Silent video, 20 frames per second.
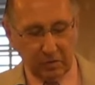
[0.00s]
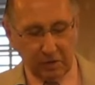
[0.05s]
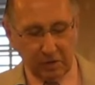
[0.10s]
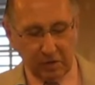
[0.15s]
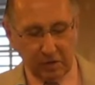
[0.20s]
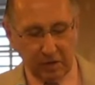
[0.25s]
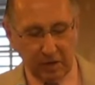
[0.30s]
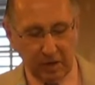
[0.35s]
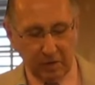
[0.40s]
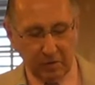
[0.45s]

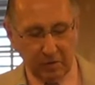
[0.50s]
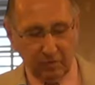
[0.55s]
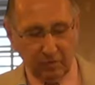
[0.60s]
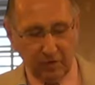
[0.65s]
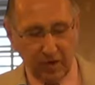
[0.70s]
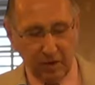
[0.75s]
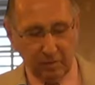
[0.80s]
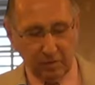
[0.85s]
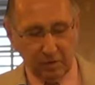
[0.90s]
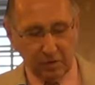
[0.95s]
which enabled
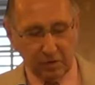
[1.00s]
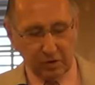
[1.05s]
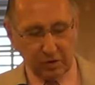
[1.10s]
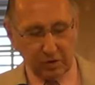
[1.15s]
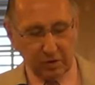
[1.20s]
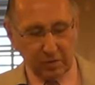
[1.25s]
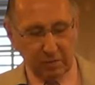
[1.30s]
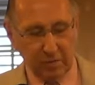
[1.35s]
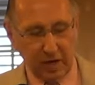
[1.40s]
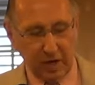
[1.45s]
families
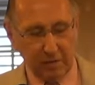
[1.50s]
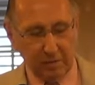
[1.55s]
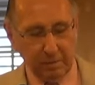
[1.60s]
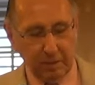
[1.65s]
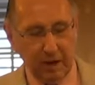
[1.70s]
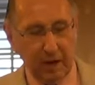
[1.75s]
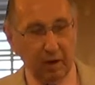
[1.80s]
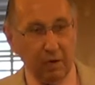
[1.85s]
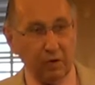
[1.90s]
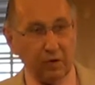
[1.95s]
to combine
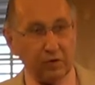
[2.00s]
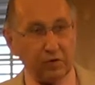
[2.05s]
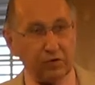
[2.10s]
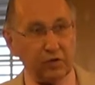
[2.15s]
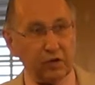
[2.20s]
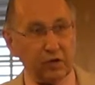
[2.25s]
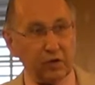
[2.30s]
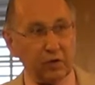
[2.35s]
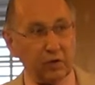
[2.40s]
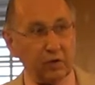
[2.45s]

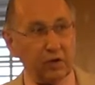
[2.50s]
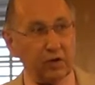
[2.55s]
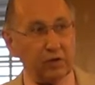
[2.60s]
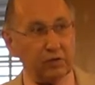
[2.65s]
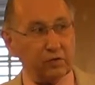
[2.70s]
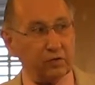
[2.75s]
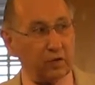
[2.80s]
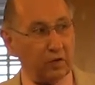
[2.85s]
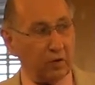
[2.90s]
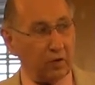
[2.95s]
powers and
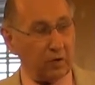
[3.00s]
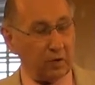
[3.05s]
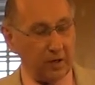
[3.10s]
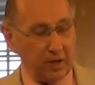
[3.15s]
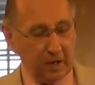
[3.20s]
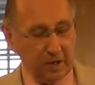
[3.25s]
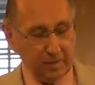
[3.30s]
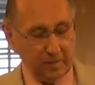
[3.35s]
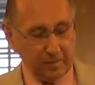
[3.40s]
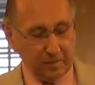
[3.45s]
increase
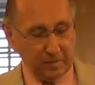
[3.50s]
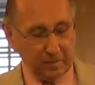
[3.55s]
glory.